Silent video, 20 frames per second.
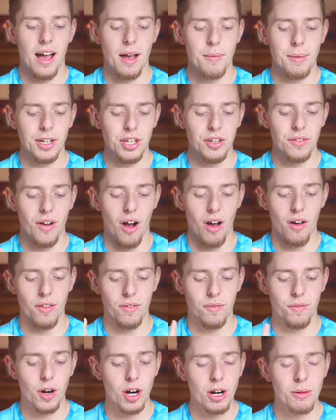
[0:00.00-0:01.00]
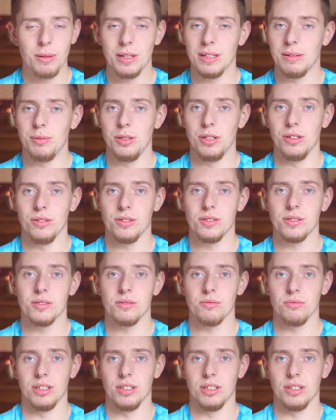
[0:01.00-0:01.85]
I mean, you've got verbal abuse,